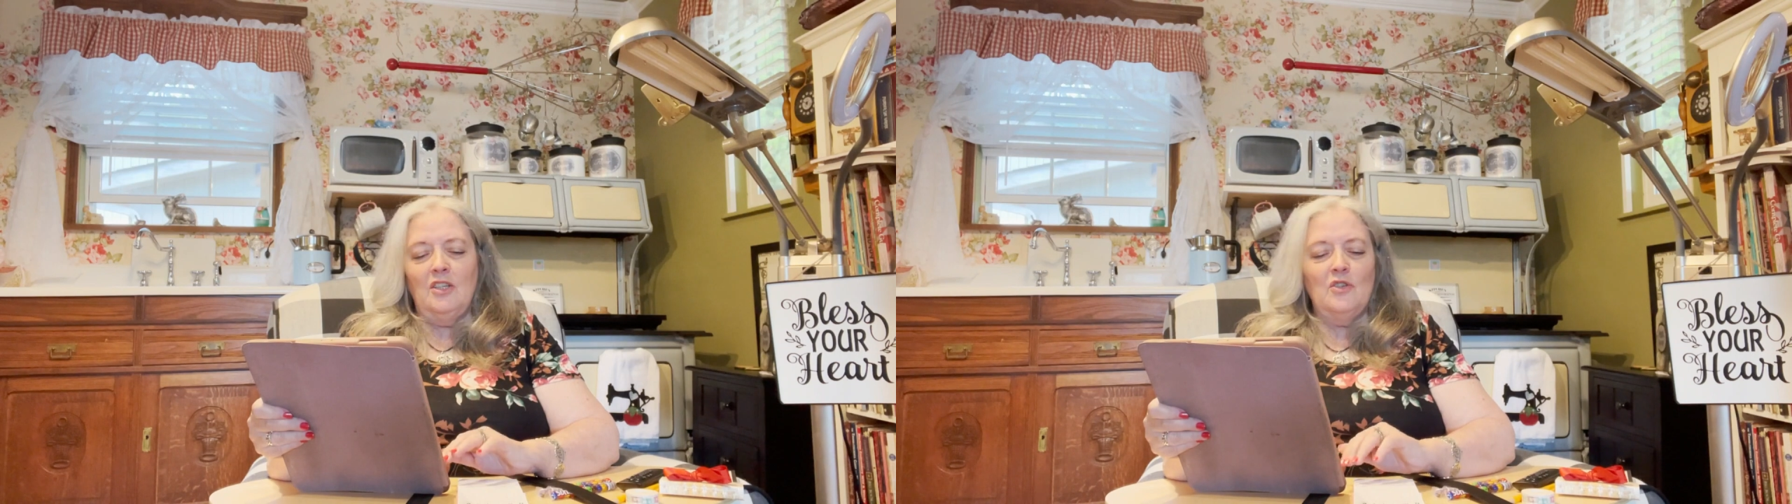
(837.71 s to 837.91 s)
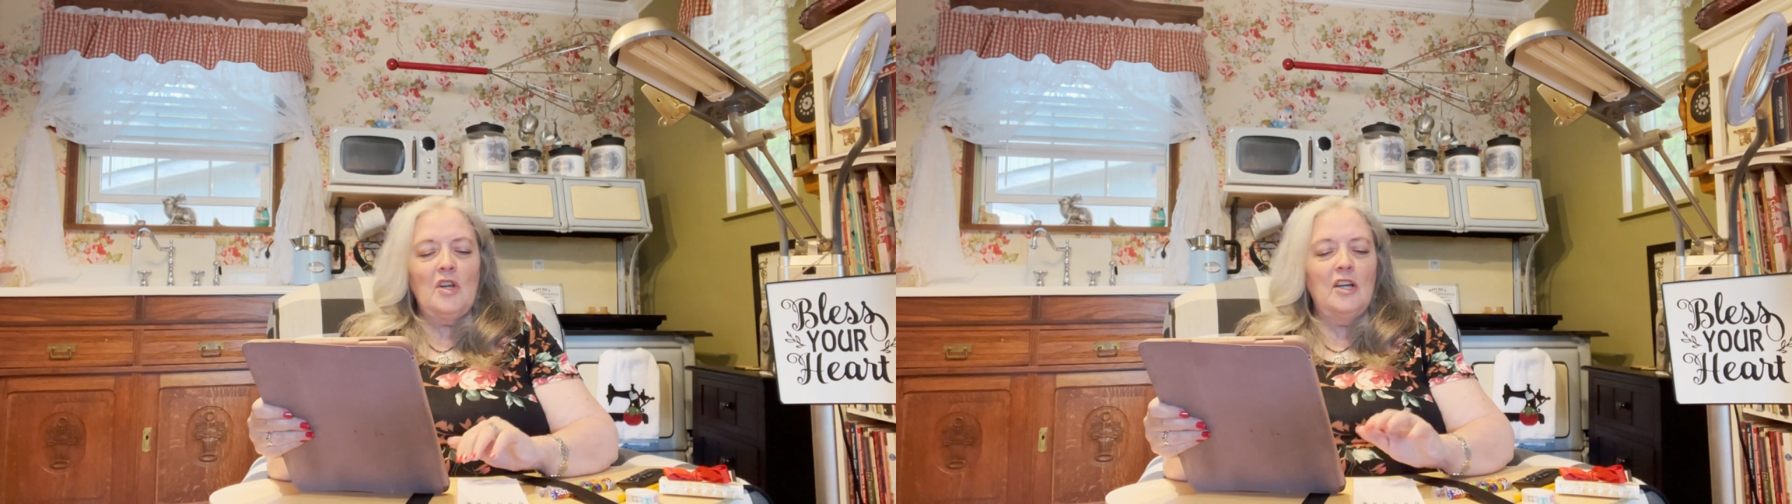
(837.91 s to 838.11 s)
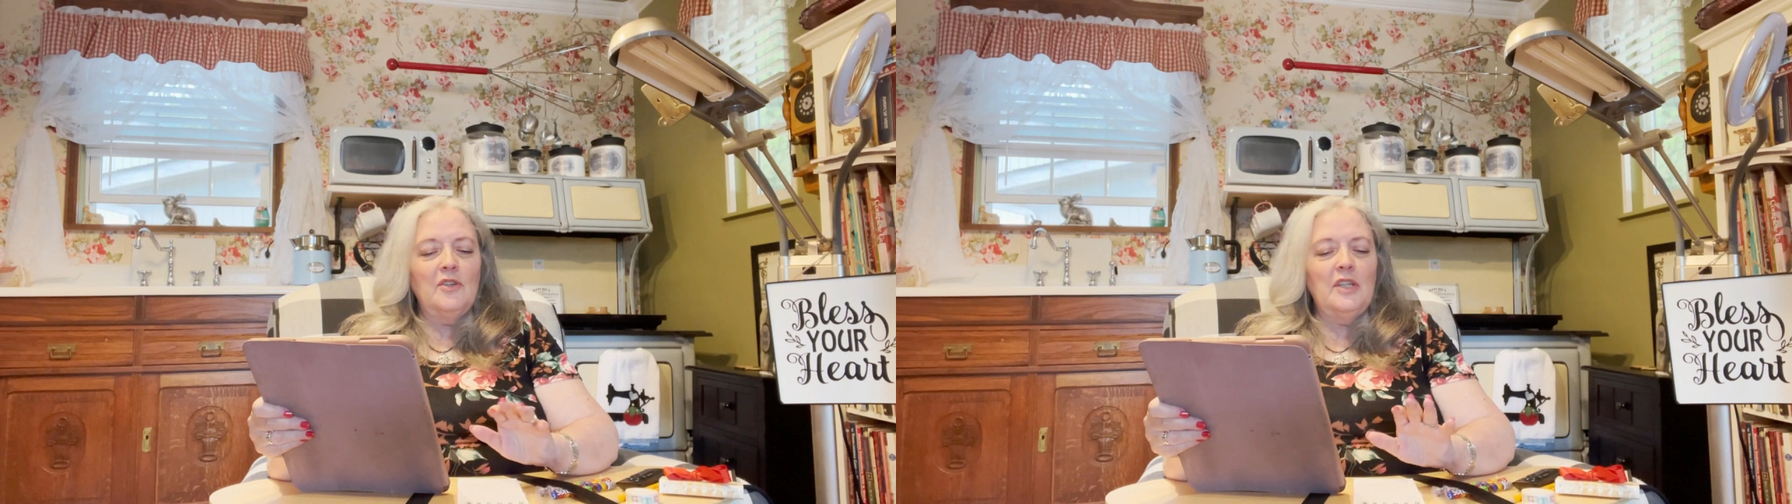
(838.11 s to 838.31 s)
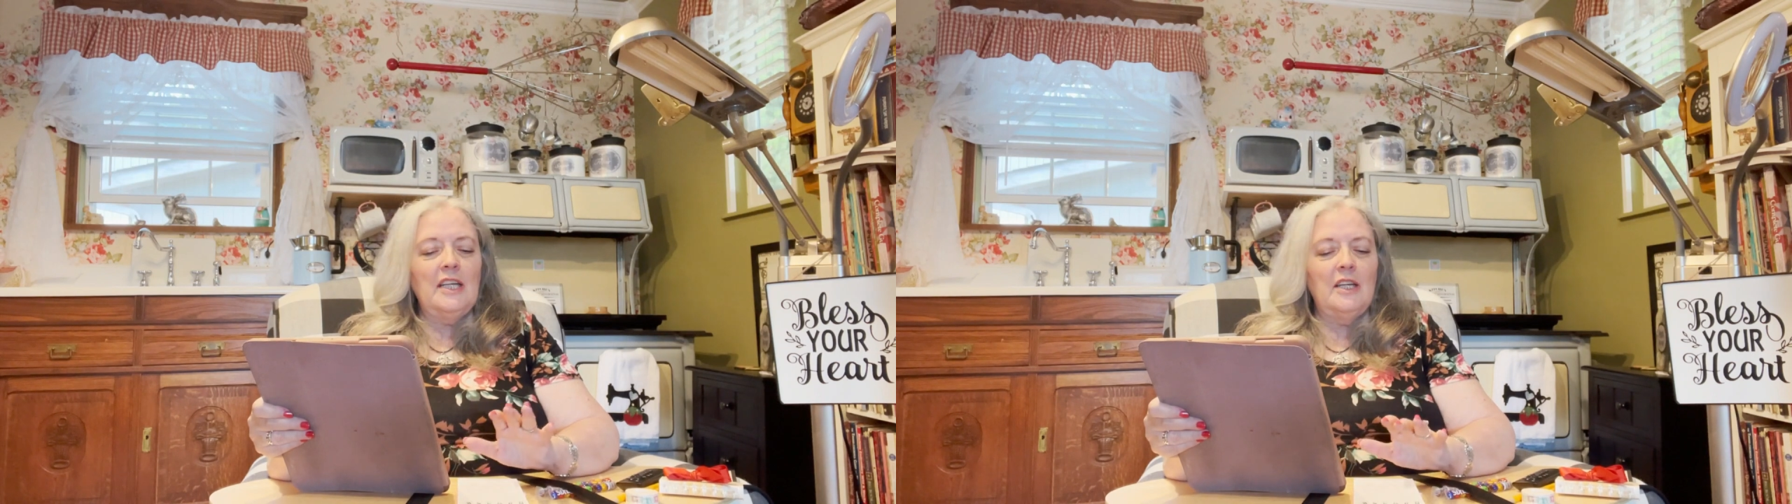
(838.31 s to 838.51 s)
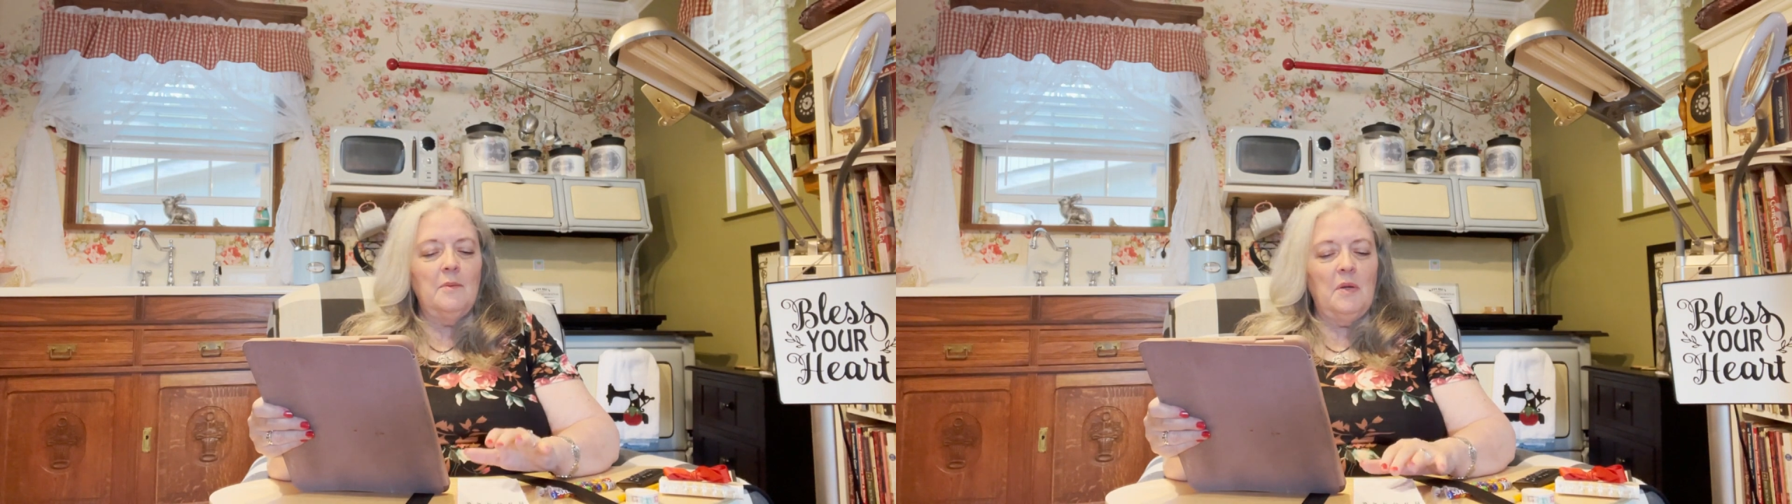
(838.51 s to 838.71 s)
you're not only
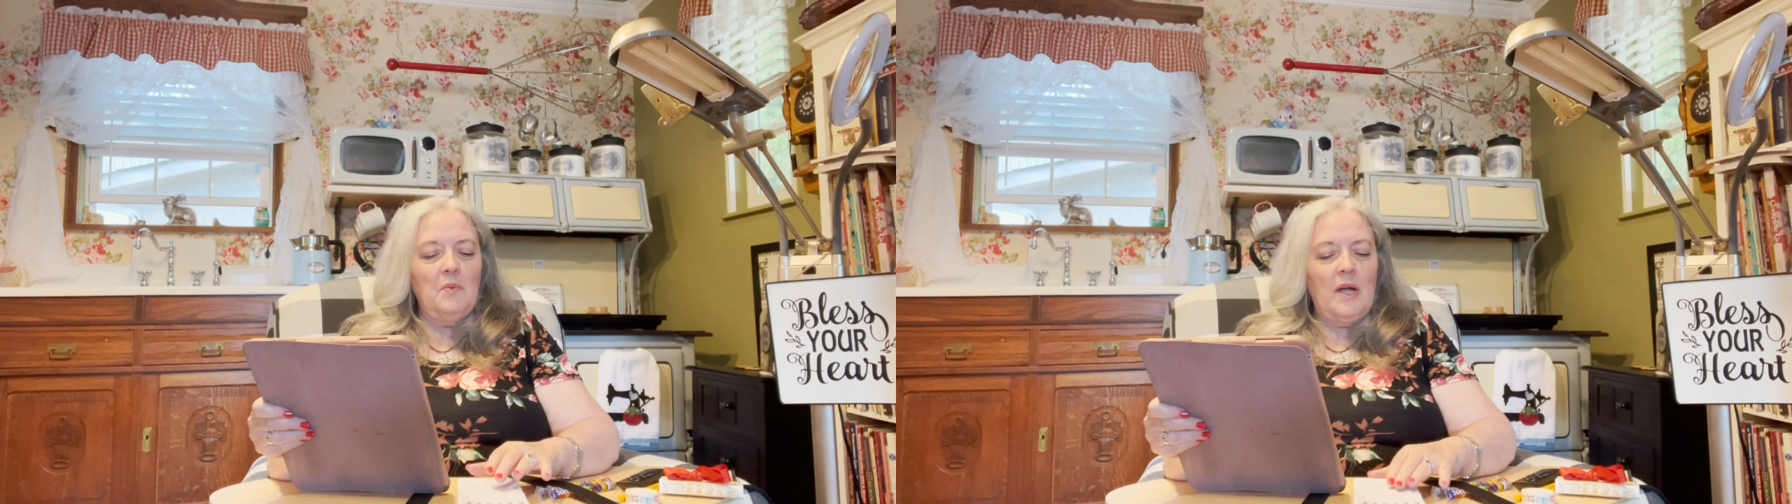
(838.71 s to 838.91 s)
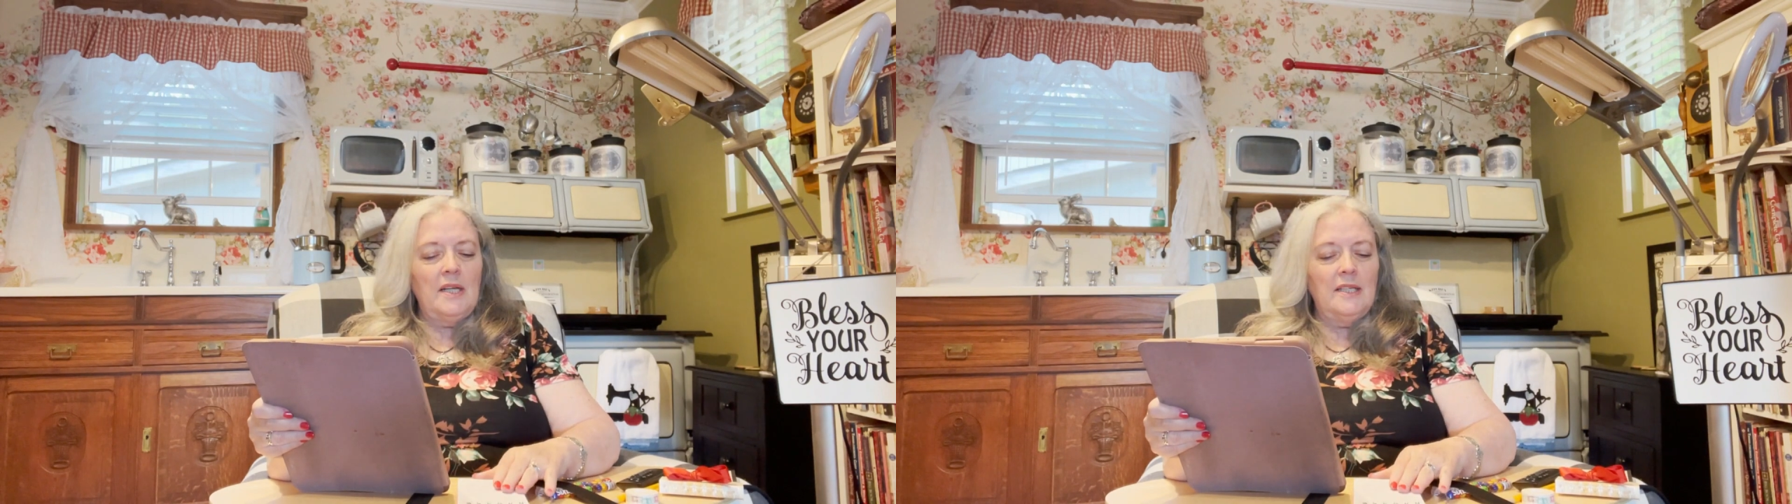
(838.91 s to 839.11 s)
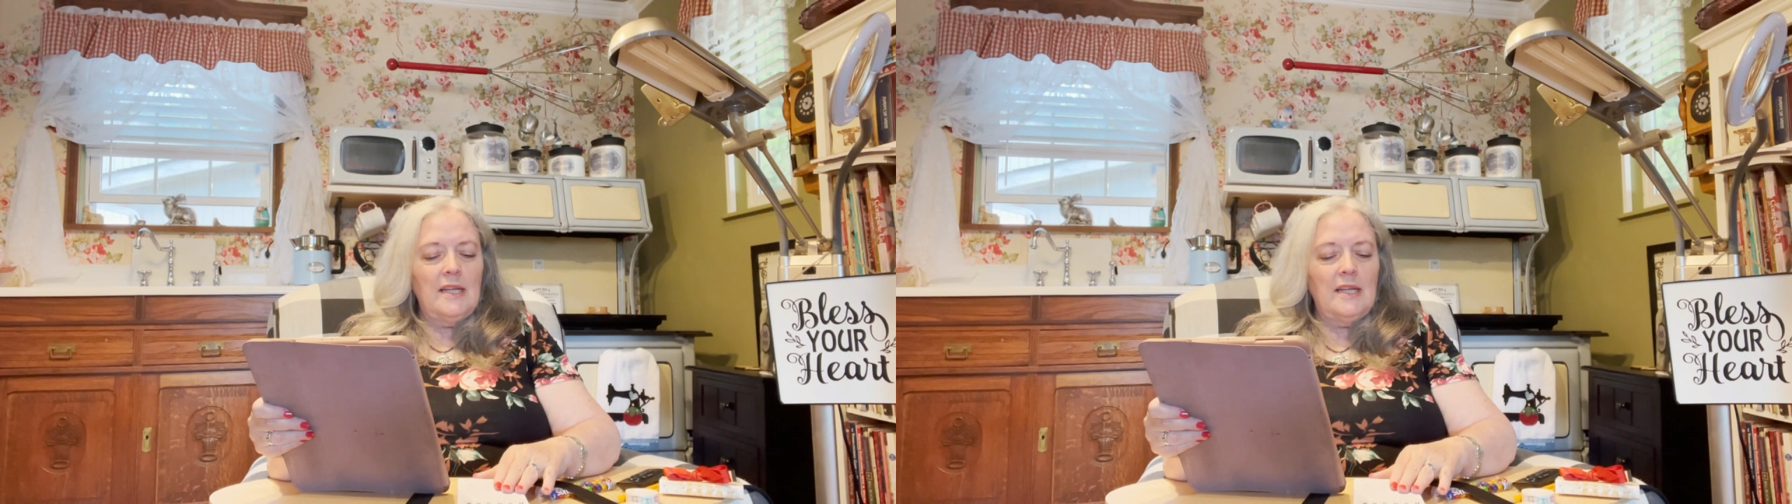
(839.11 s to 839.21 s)
going to be writing